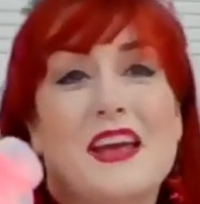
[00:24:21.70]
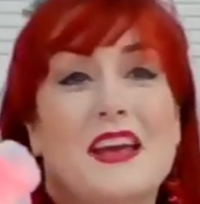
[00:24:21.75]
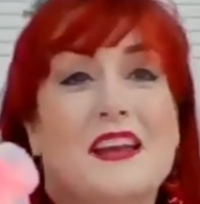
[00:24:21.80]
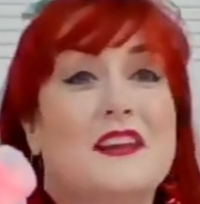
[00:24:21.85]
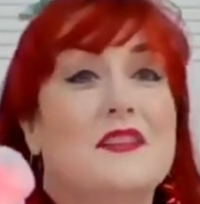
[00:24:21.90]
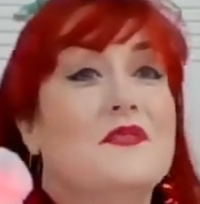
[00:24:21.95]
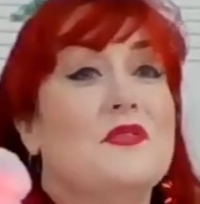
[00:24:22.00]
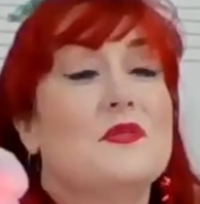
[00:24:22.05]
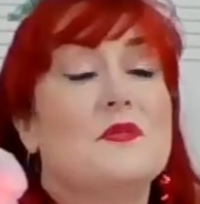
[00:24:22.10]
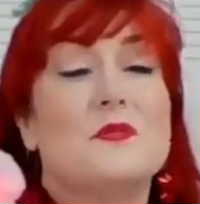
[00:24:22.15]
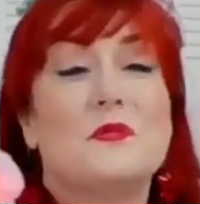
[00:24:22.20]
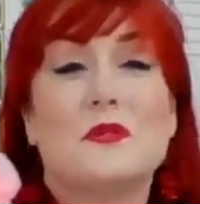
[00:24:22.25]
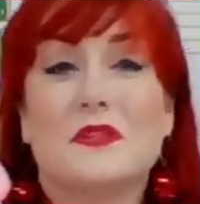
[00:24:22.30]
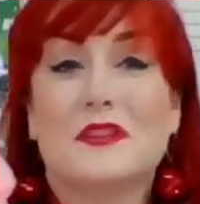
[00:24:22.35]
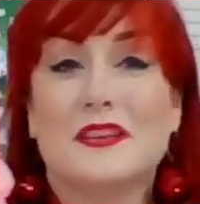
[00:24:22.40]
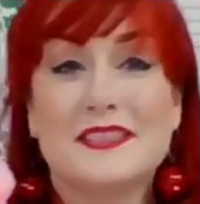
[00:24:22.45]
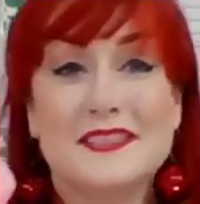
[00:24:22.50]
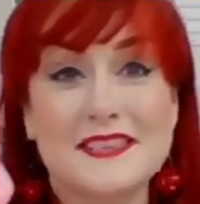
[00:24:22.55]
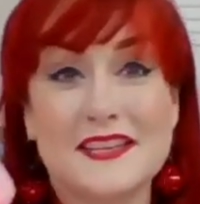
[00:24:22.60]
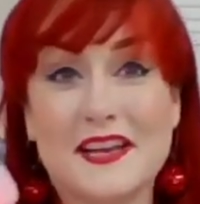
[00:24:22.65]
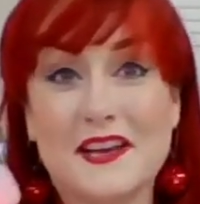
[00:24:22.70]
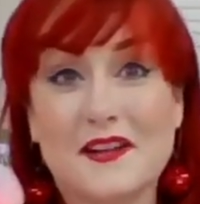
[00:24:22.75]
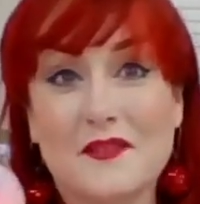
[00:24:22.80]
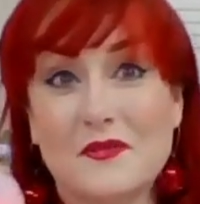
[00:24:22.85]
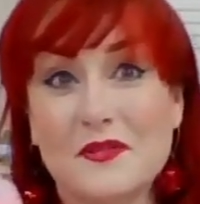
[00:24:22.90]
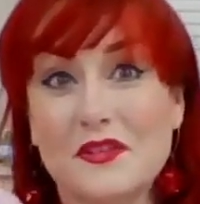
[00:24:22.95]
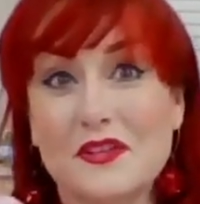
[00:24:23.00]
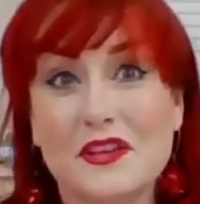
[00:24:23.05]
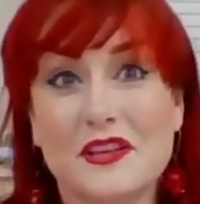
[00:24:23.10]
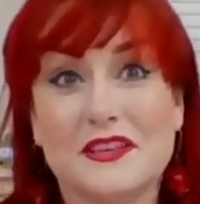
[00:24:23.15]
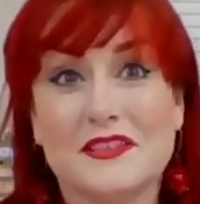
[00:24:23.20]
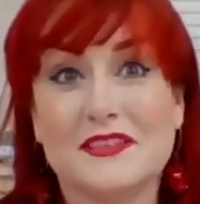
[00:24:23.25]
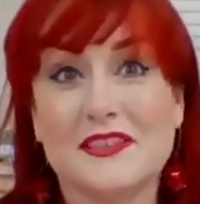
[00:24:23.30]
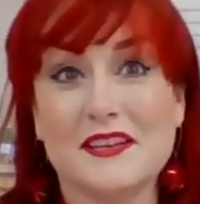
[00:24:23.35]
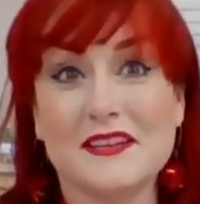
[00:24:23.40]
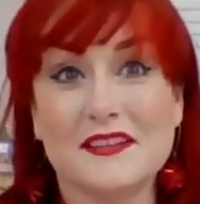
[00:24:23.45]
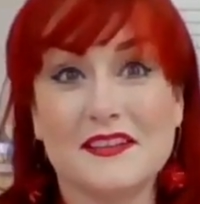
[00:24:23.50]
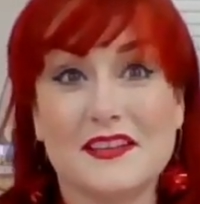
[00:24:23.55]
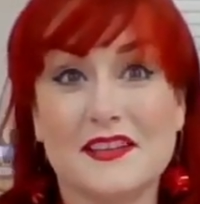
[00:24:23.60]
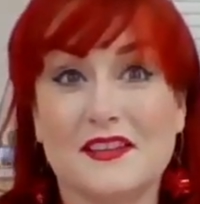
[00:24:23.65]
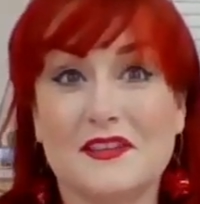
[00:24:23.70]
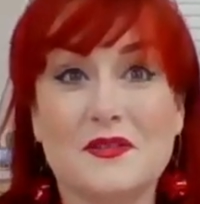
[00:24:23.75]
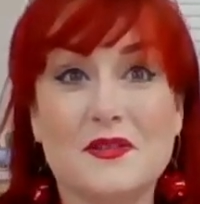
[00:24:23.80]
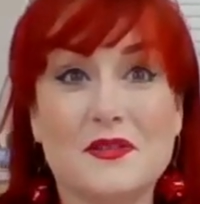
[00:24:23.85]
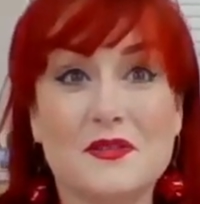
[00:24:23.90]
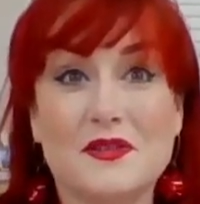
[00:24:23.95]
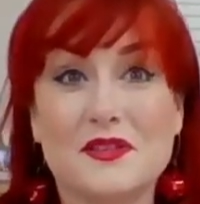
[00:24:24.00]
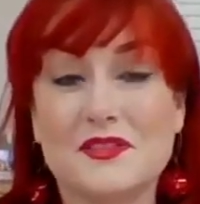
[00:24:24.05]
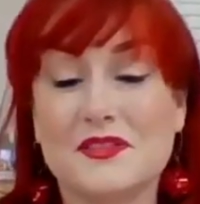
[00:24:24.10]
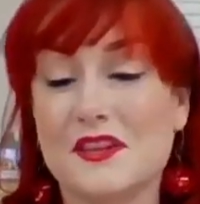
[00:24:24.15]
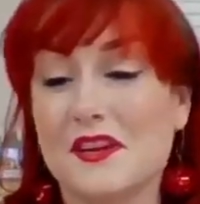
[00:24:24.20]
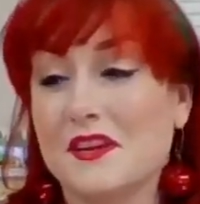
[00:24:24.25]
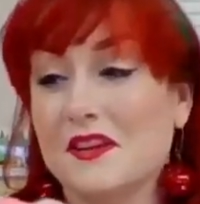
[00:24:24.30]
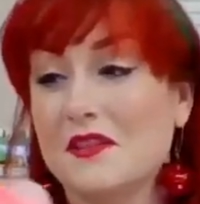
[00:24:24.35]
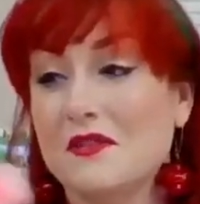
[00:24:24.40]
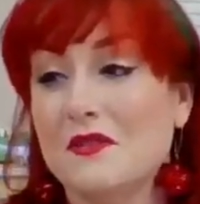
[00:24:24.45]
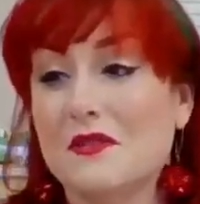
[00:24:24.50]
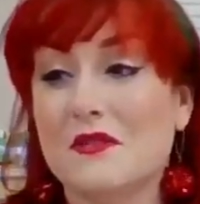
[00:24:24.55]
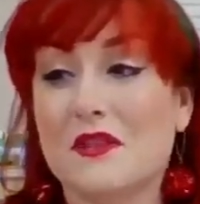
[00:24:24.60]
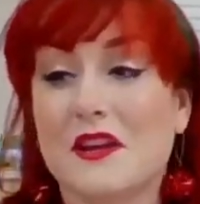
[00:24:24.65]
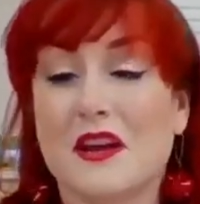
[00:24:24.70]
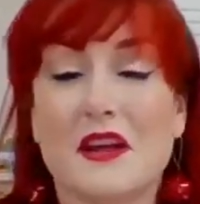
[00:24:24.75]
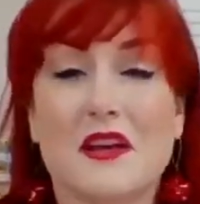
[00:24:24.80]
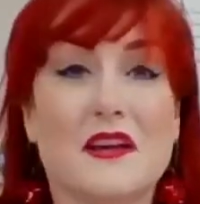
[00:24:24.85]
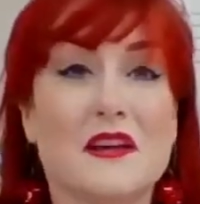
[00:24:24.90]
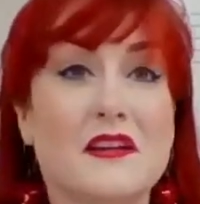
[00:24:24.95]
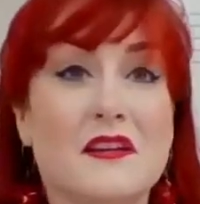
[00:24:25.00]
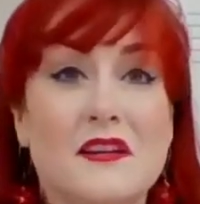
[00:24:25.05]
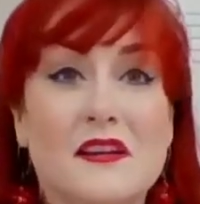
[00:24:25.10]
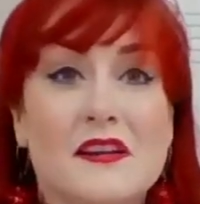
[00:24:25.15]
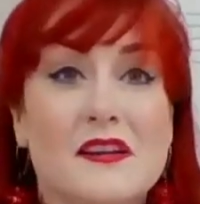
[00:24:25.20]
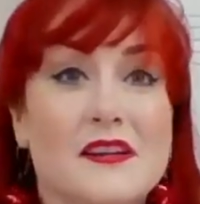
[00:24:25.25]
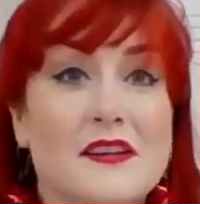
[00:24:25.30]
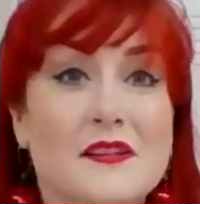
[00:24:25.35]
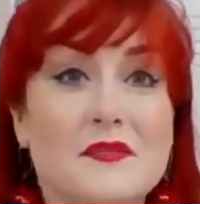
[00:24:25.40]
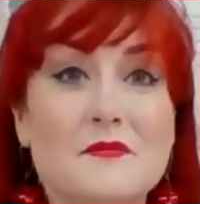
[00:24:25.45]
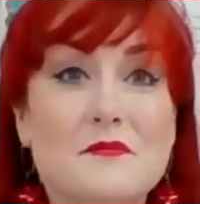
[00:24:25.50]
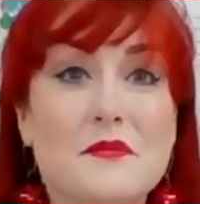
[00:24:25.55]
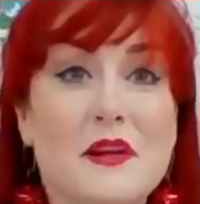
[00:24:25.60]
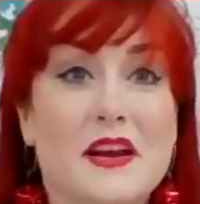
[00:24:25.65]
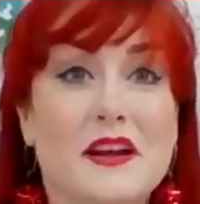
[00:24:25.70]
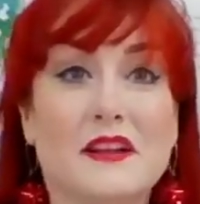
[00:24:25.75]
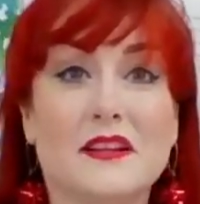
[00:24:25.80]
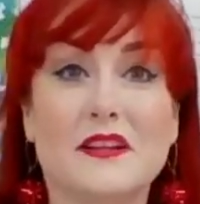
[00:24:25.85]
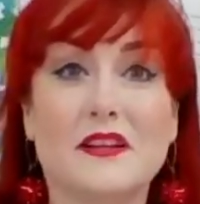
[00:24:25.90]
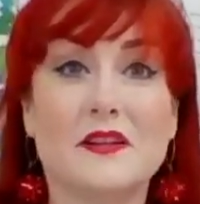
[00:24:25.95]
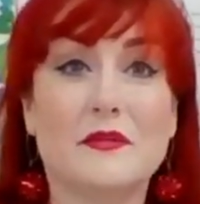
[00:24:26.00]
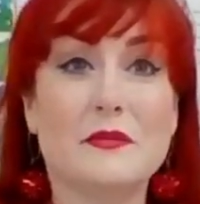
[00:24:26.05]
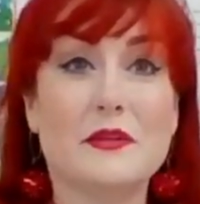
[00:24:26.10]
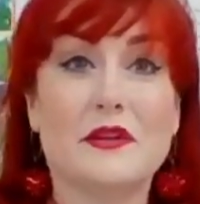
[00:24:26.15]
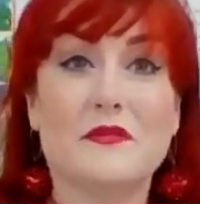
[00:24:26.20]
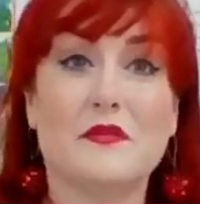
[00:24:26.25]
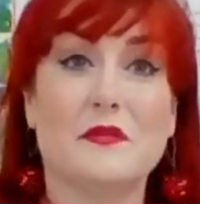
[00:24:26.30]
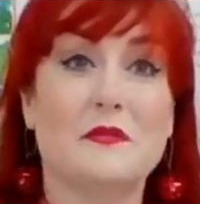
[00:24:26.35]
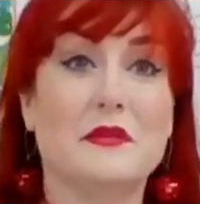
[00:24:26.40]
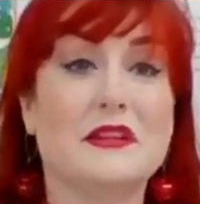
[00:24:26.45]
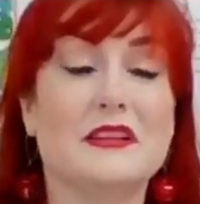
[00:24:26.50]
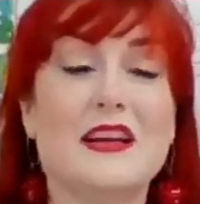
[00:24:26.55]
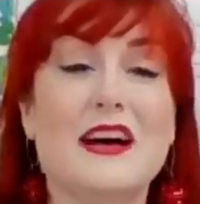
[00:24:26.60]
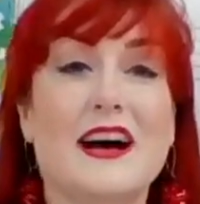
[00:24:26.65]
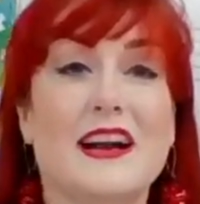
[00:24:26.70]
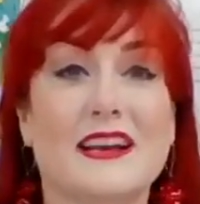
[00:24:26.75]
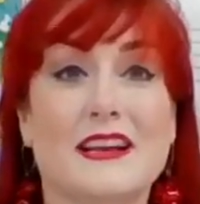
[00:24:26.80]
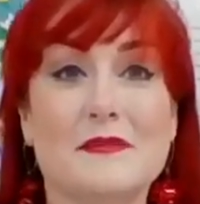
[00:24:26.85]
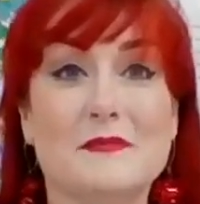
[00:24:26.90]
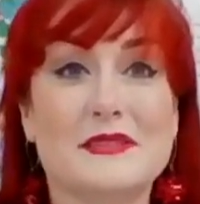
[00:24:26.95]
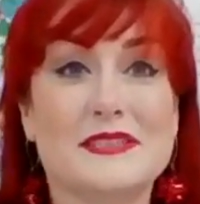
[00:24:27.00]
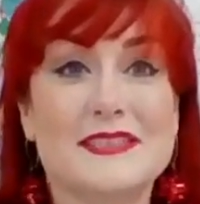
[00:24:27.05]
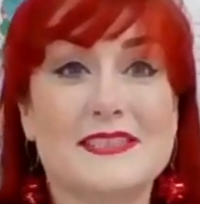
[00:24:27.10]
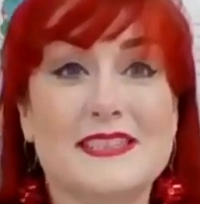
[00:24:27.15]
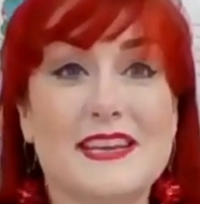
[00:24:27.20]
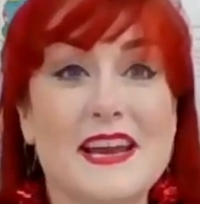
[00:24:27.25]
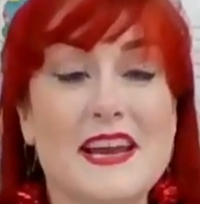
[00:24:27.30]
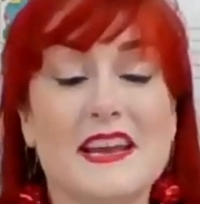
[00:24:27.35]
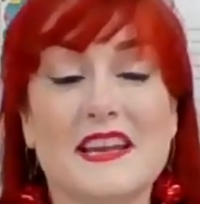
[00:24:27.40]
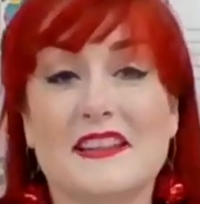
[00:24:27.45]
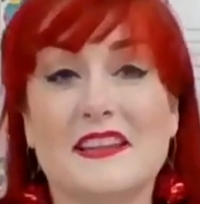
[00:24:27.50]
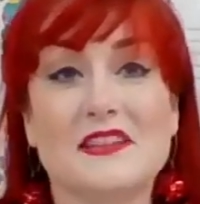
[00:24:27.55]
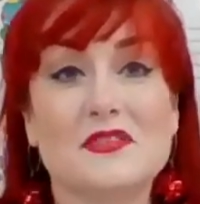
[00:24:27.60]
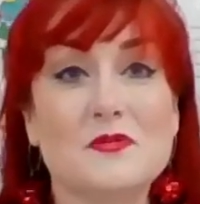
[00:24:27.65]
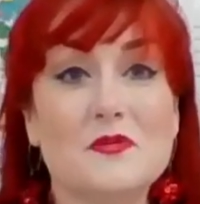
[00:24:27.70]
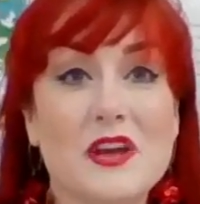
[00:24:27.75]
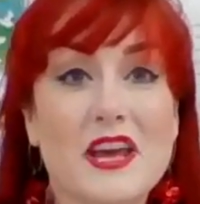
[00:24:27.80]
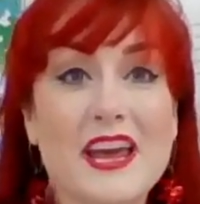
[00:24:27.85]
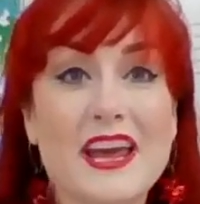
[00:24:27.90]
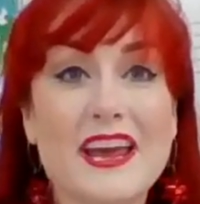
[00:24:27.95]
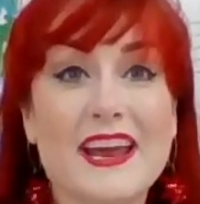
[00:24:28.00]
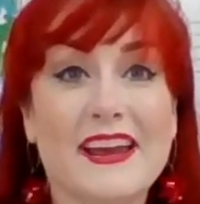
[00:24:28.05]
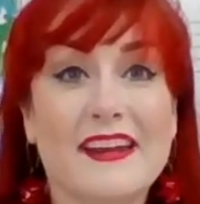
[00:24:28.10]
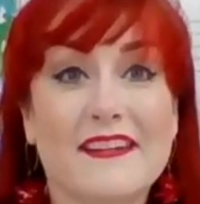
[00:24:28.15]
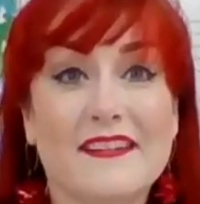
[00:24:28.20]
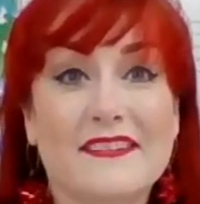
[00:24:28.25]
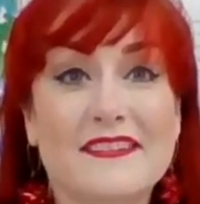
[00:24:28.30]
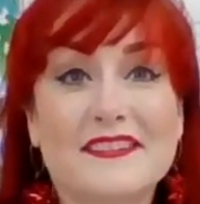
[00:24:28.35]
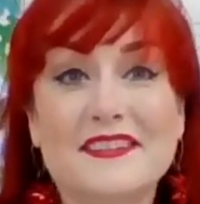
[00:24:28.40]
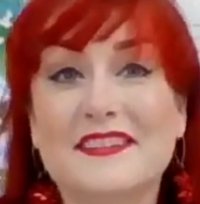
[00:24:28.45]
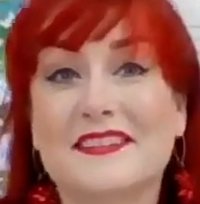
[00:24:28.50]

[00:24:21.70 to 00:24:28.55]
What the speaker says: And if you were listening really intently and you know the song, you know that I made a little bit of a melodic mistake, and that's okay.